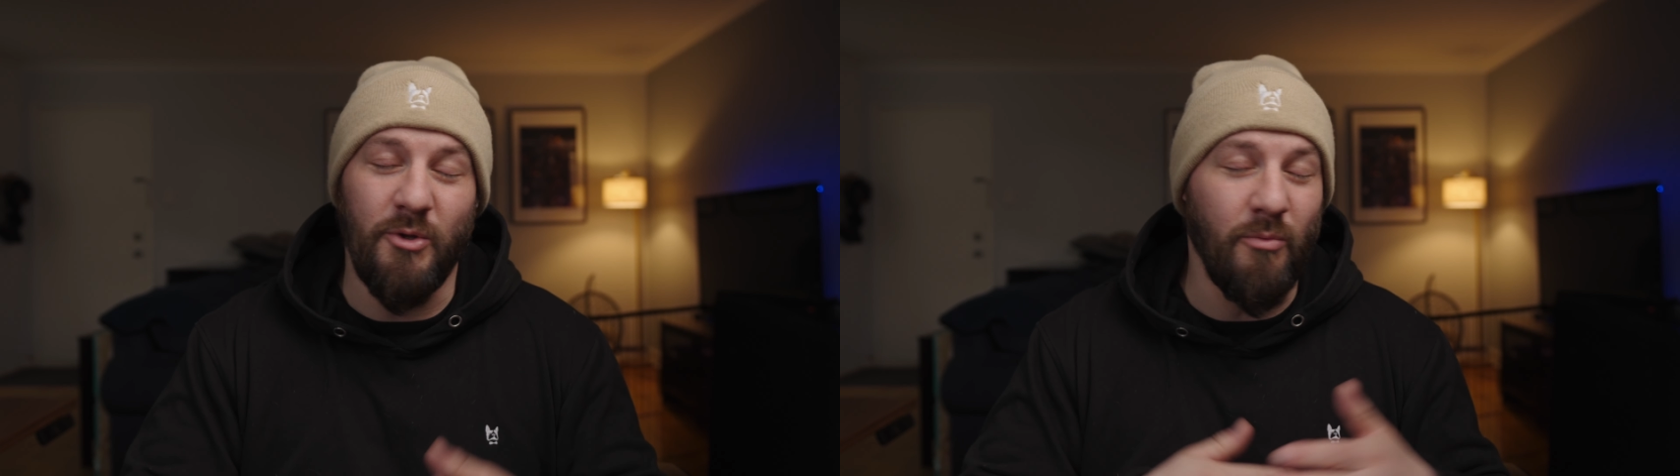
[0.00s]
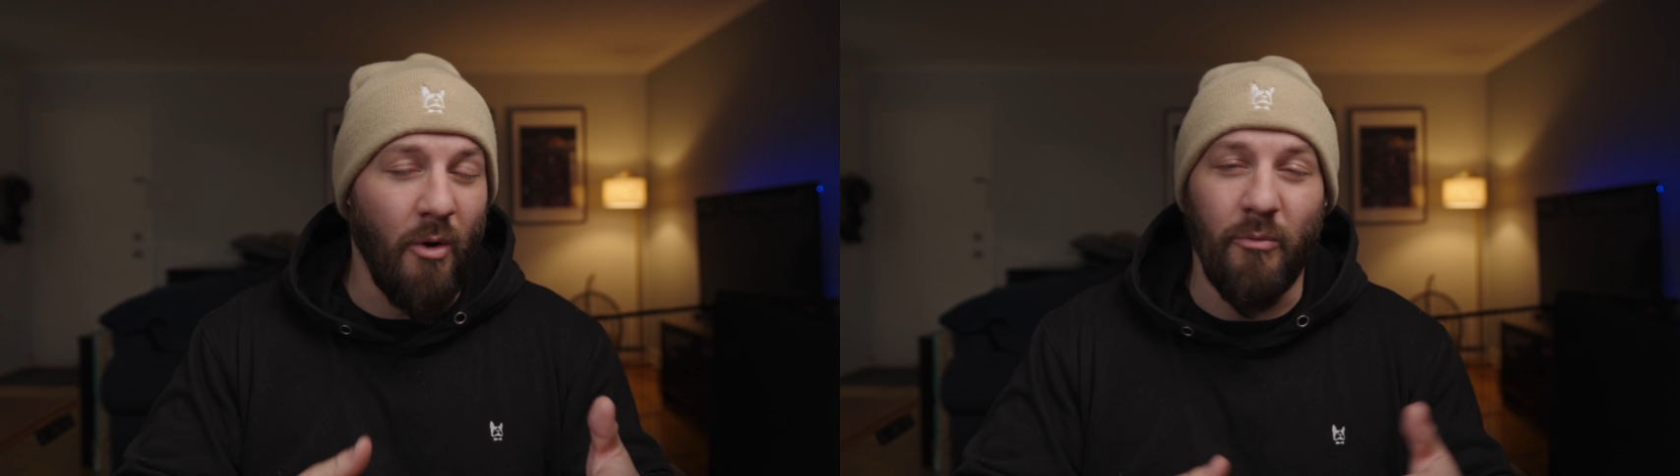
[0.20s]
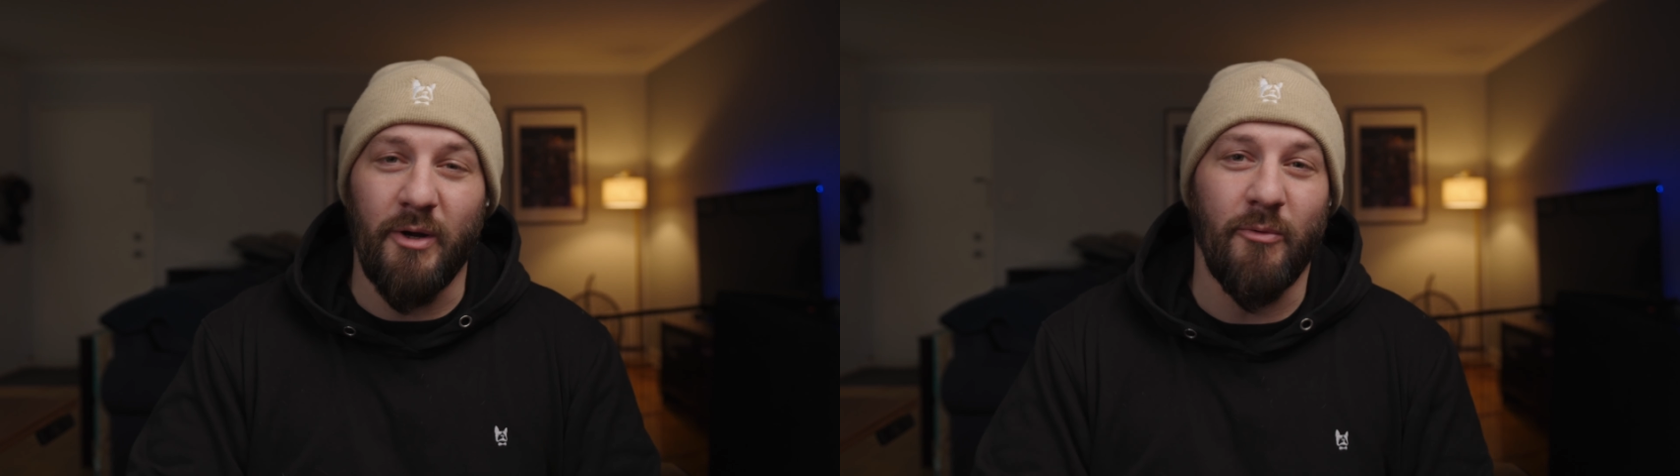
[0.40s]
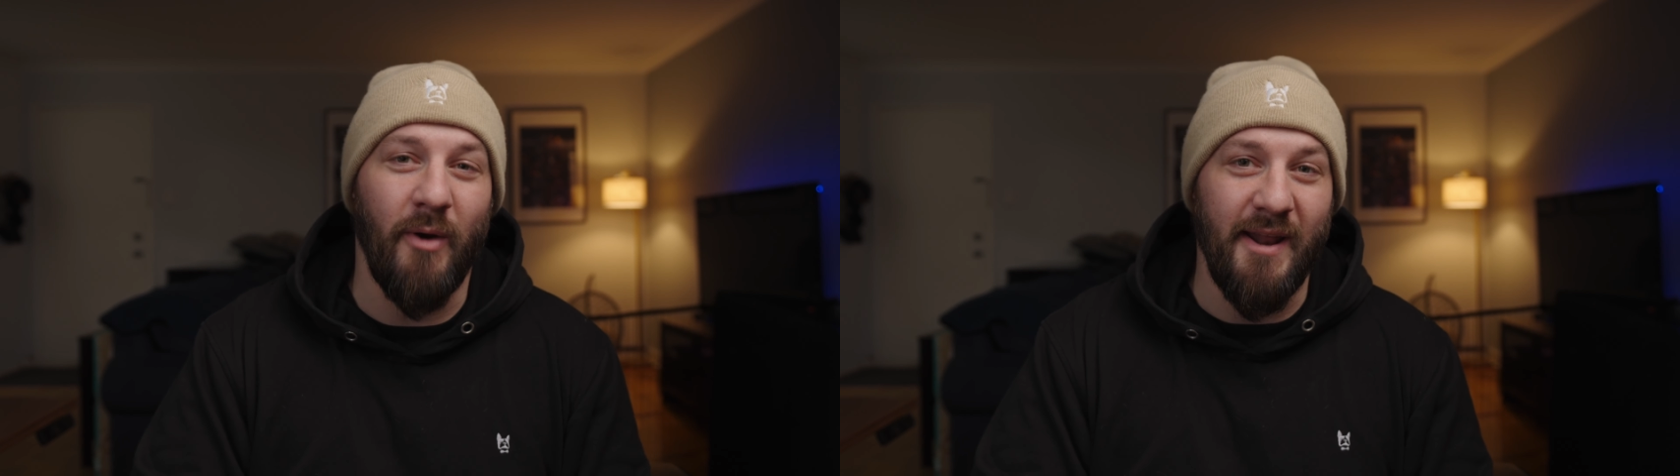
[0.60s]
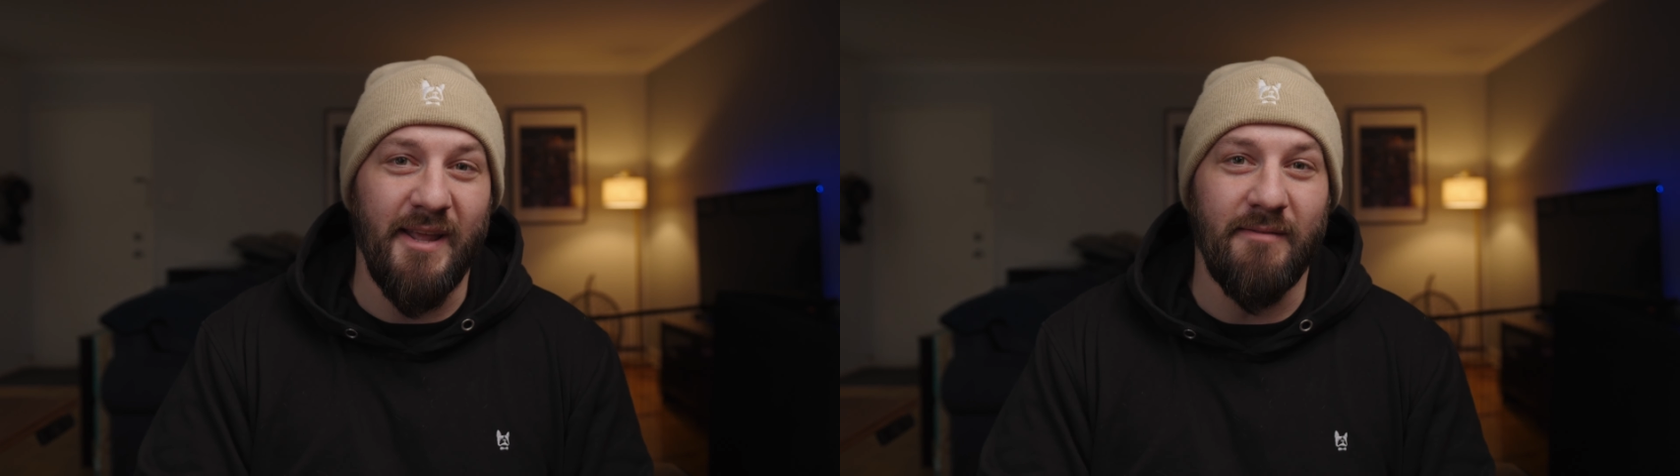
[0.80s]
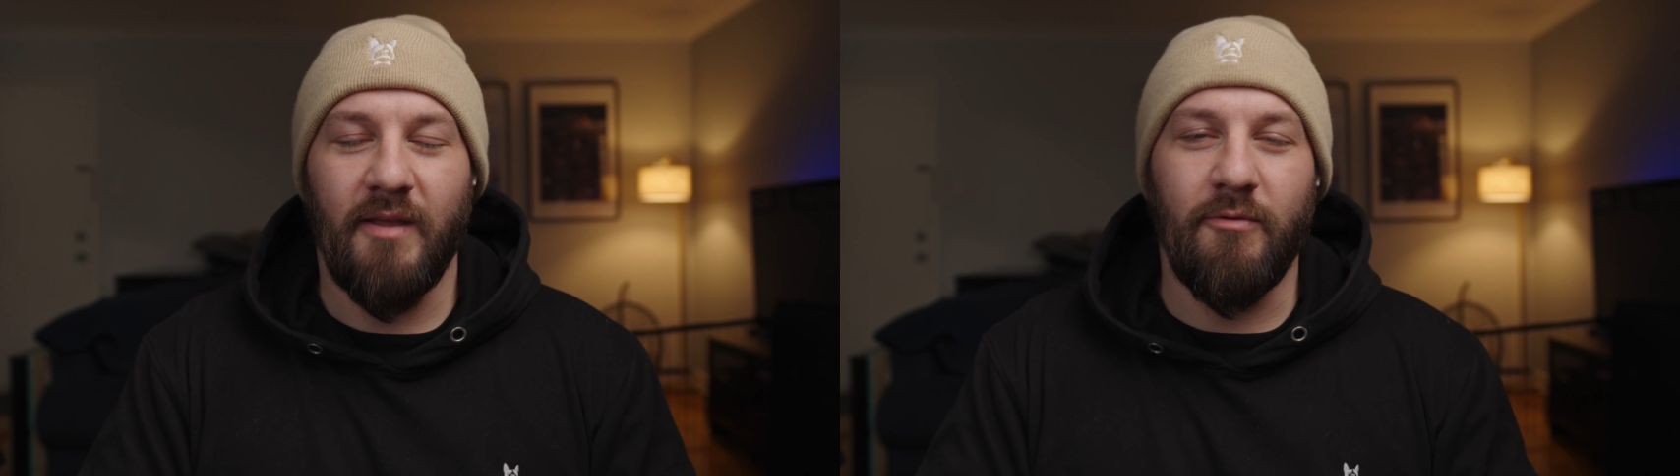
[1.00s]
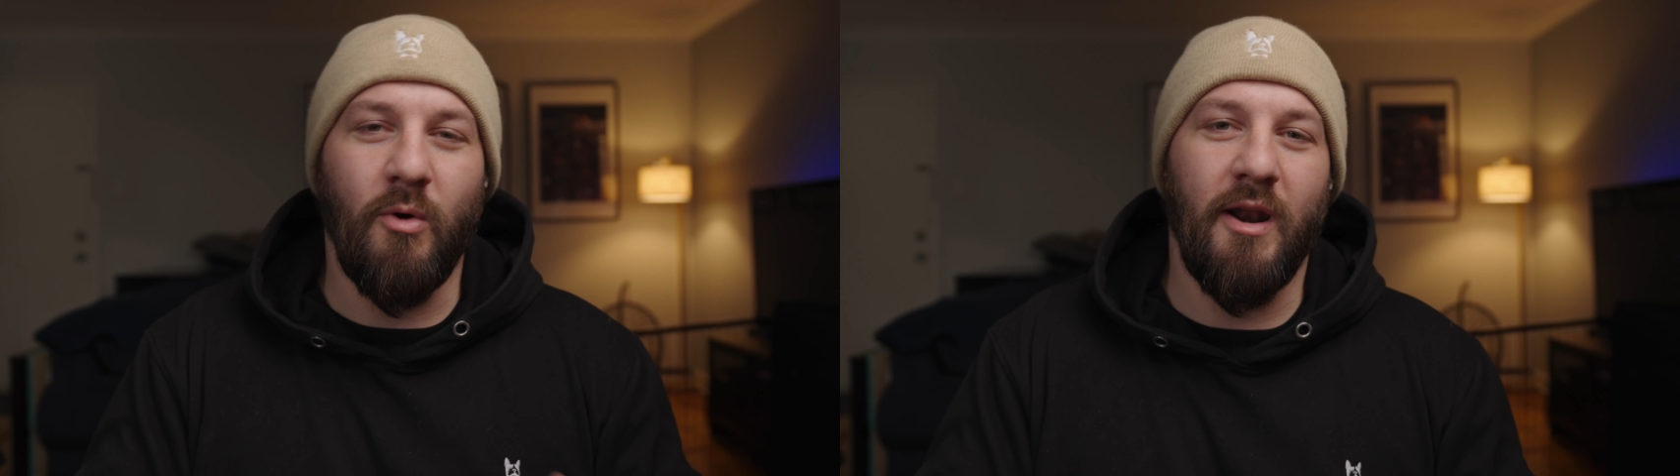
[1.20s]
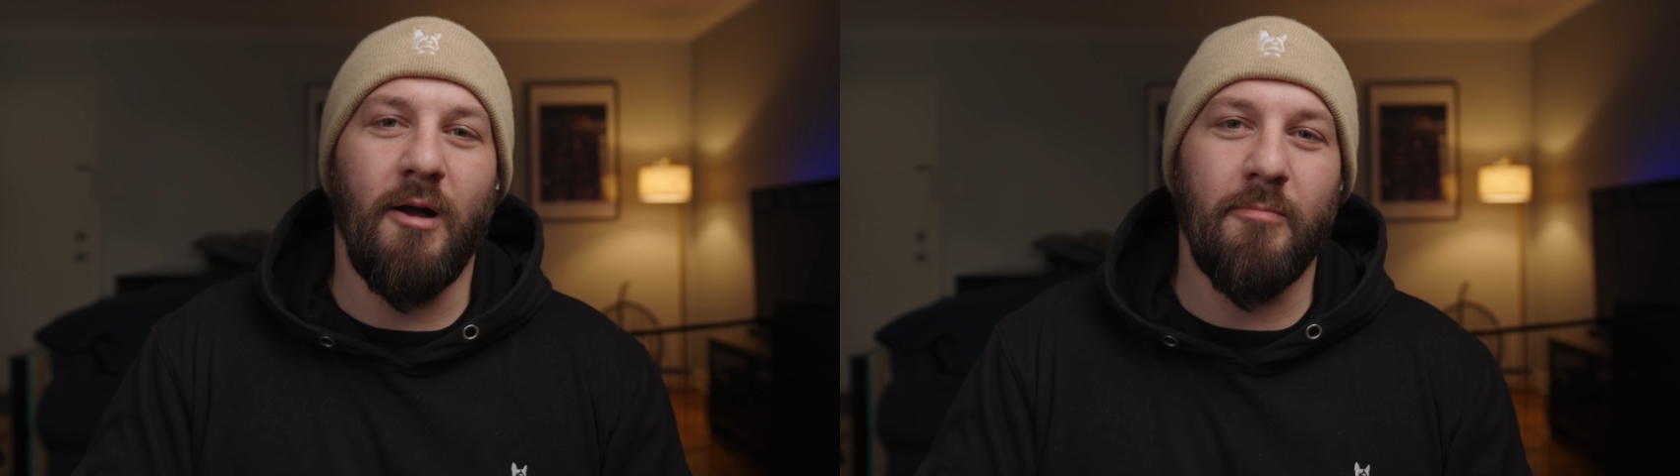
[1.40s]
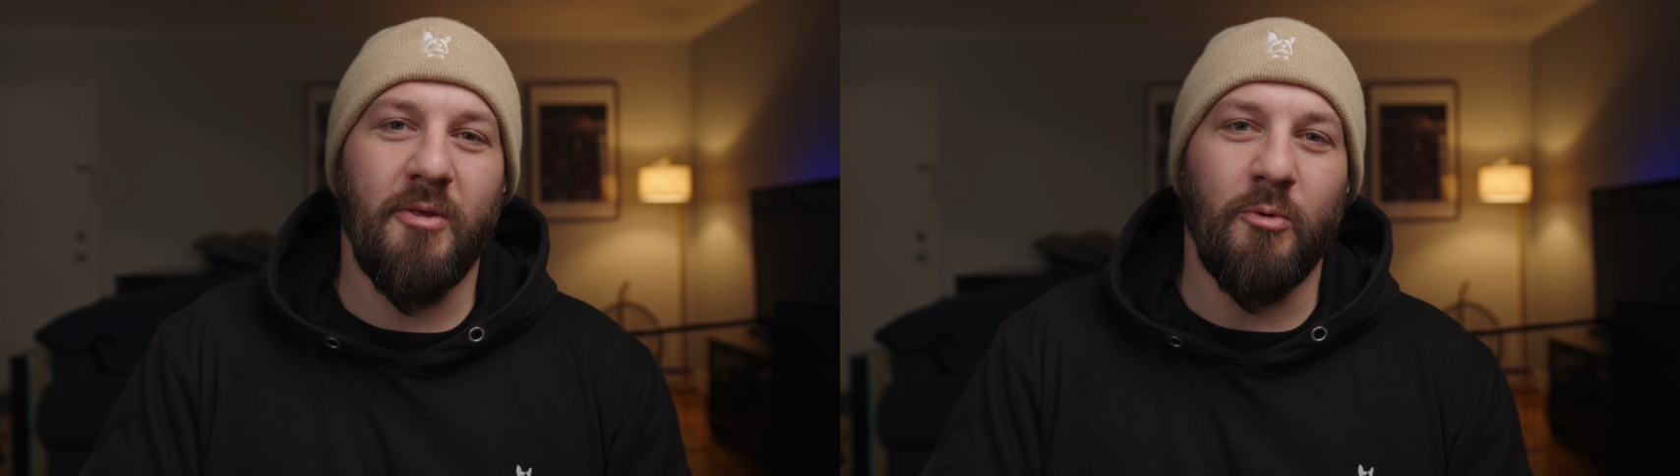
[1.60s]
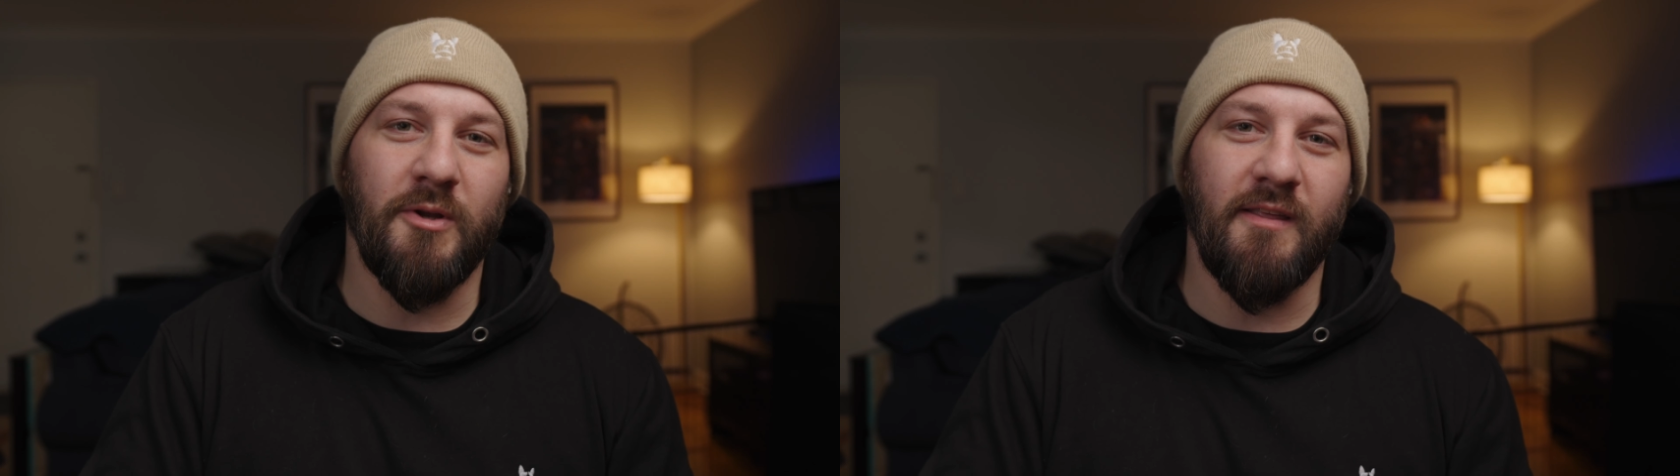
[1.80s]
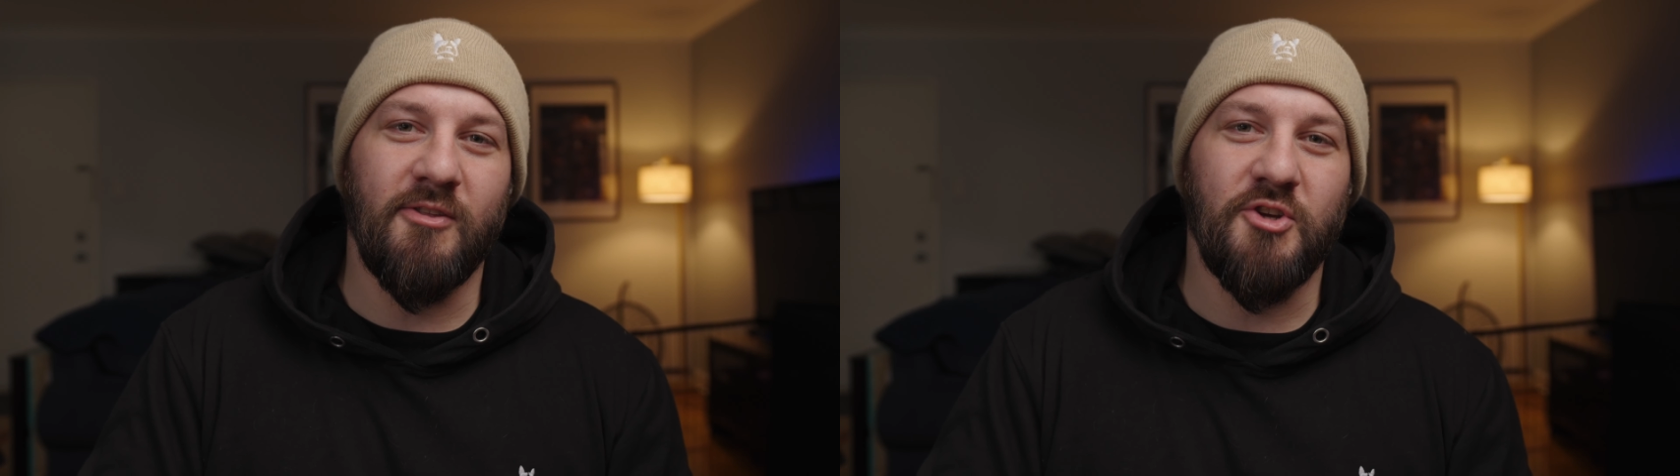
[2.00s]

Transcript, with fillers: You won't regret it. If you wanna help support this